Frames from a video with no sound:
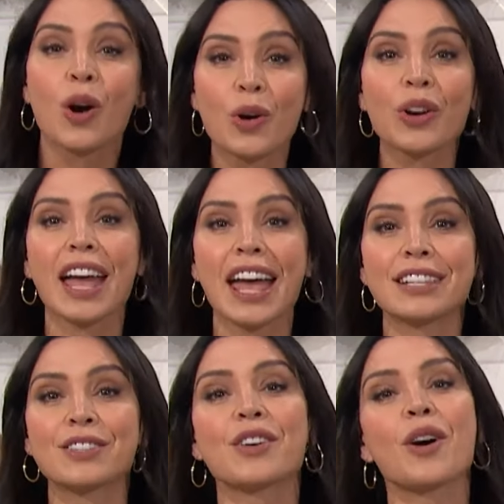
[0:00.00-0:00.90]
or
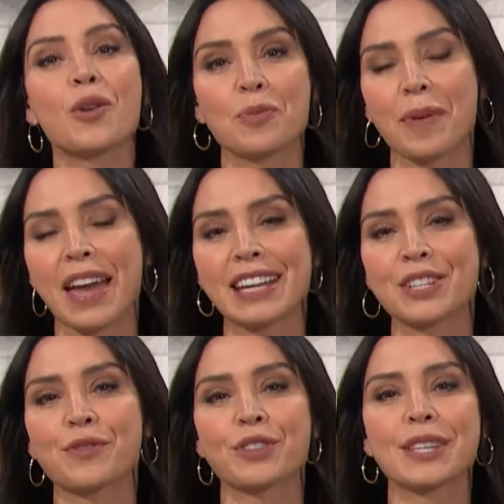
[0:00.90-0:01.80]
head to the
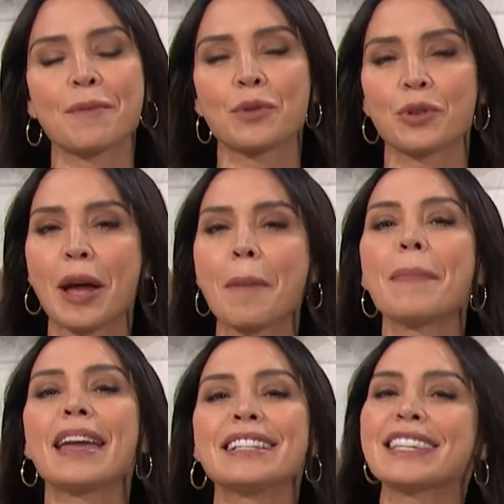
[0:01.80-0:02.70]
homepage for some more
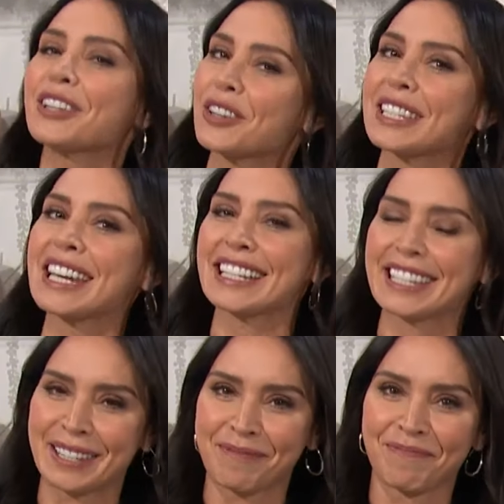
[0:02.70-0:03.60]
amazing content.